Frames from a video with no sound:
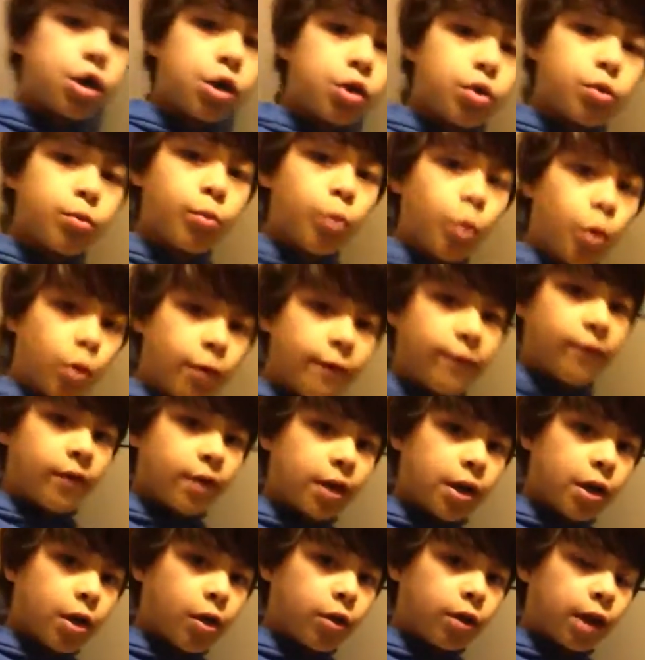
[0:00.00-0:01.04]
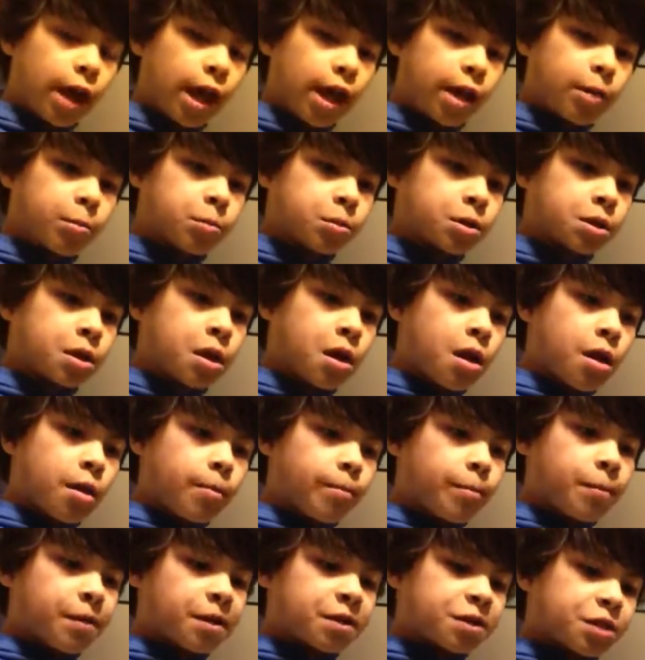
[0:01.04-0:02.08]
do more video games,
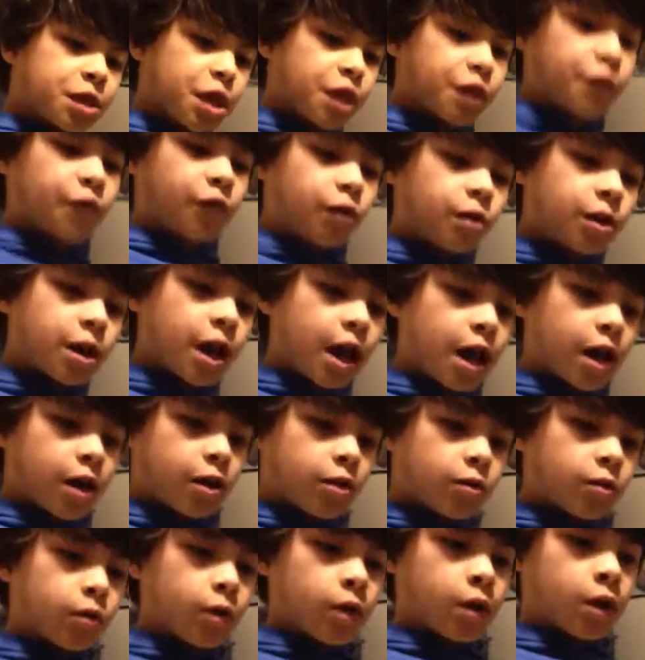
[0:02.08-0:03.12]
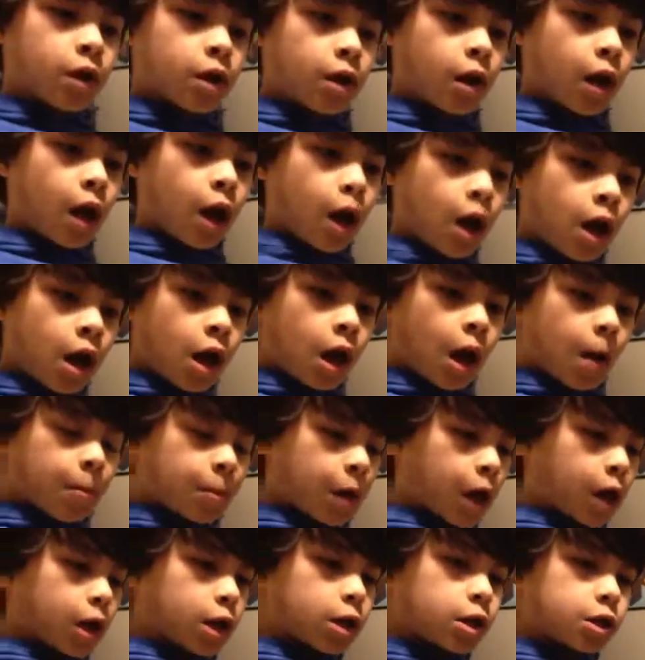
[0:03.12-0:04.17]
but just for now, I'm
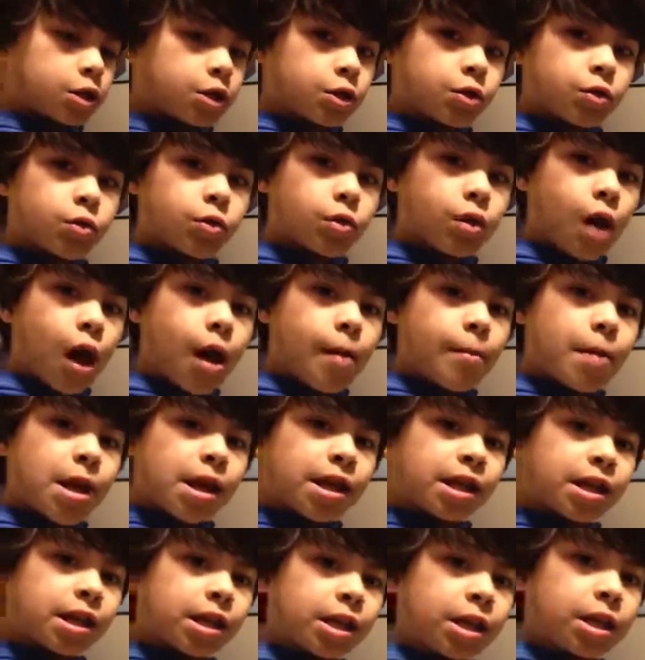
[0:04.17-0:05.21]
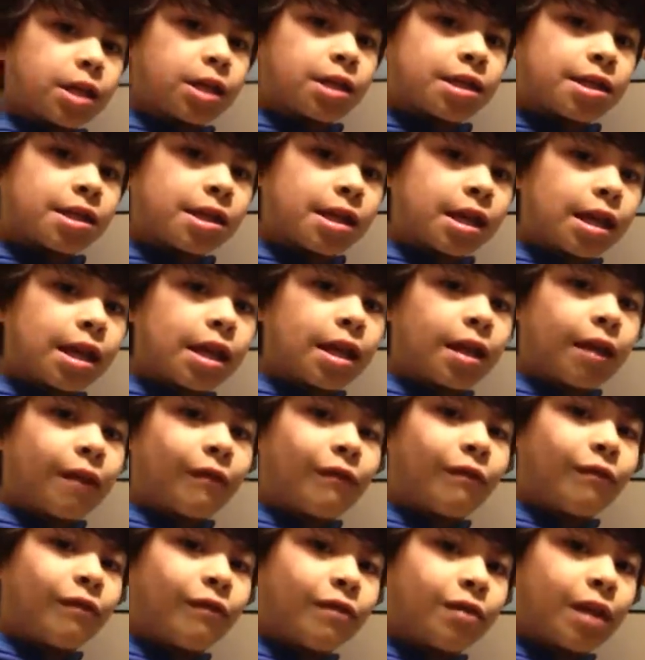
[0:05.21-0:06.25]
not gonna do um,
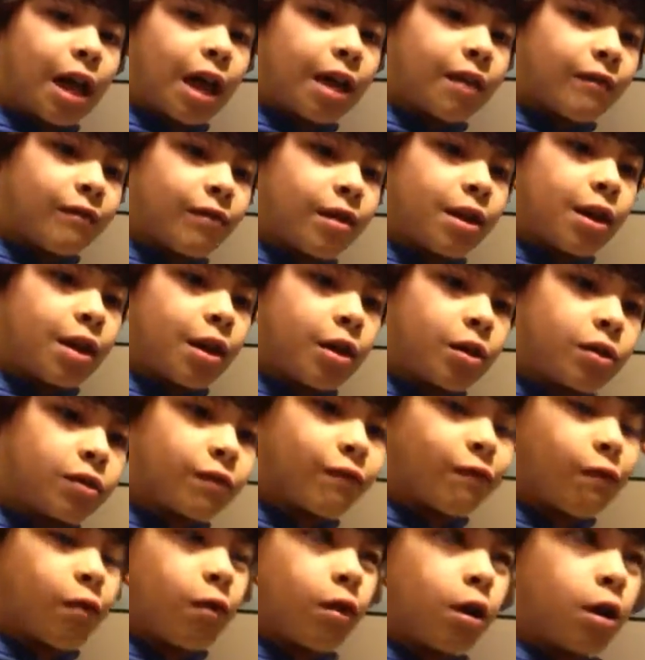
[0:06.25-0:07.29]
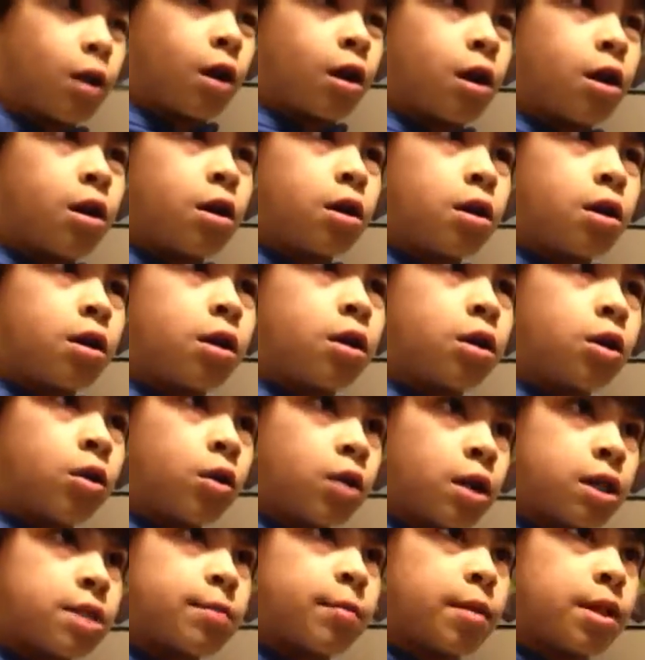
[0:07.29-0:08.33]
anything like videos for
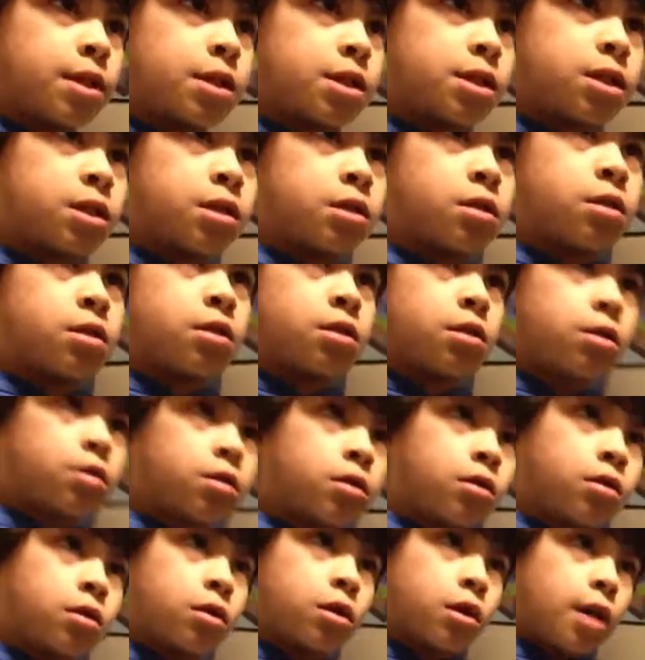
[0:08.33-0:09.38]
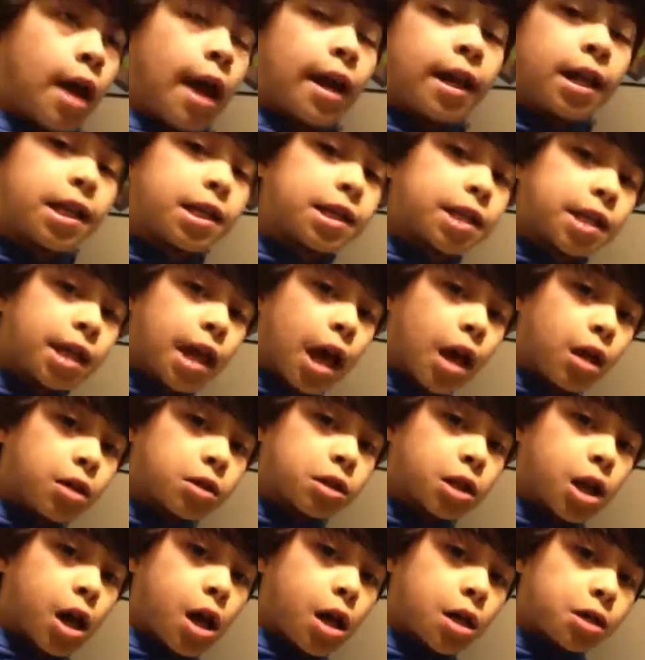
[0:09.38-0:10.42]
Christmas anything
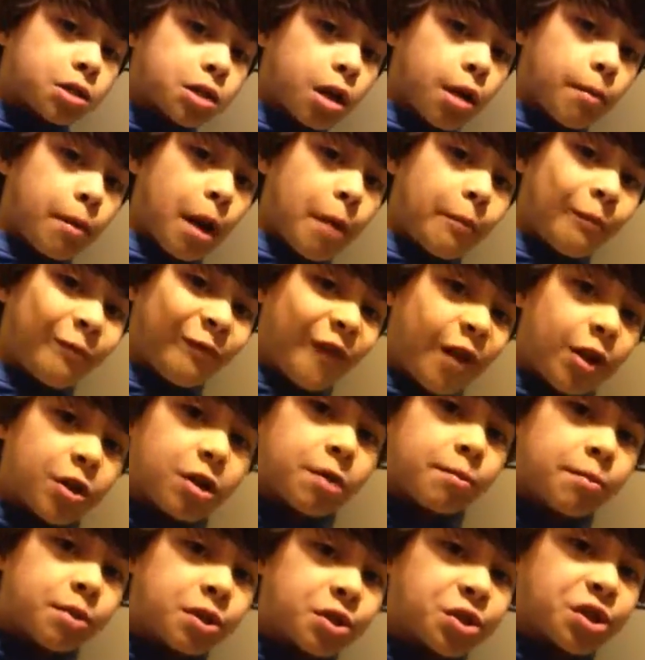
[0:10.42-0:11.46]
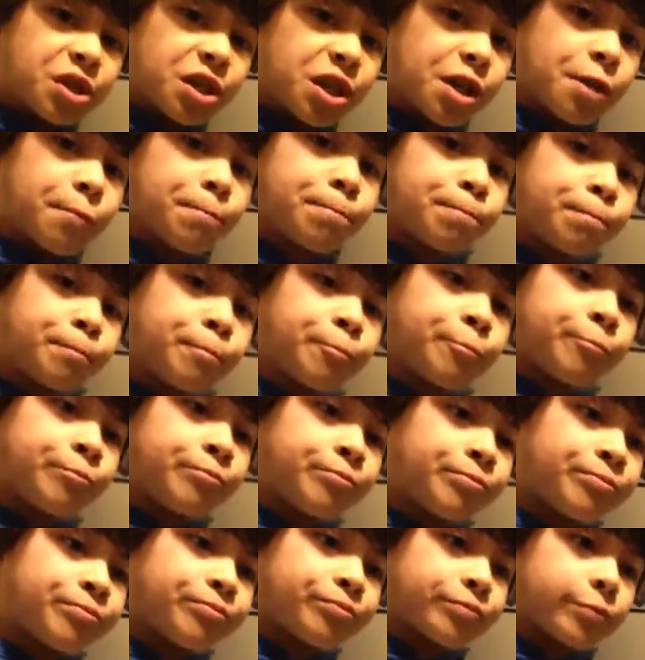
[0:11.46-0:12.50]
else because um, I'm very busy.
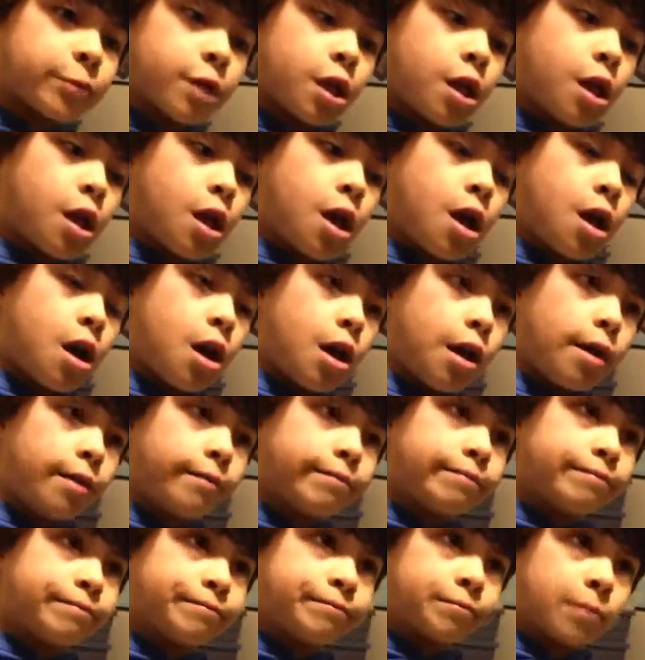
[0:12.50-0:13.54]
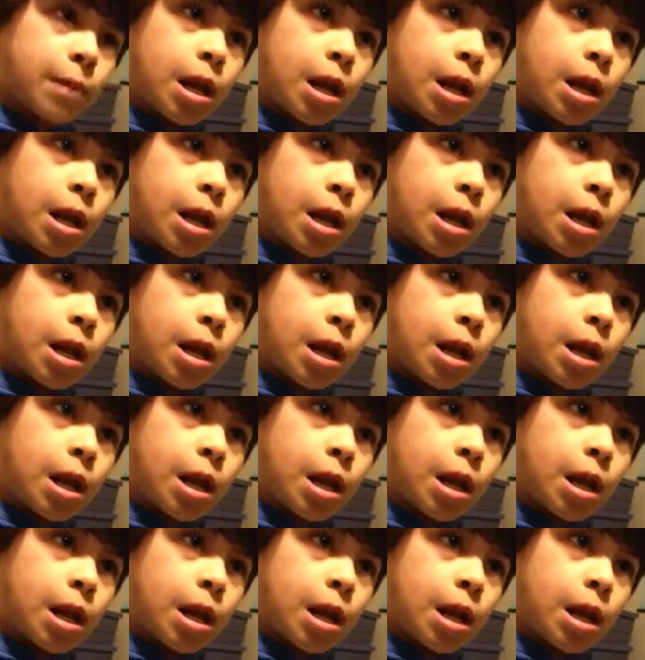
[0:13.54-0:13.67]
Um,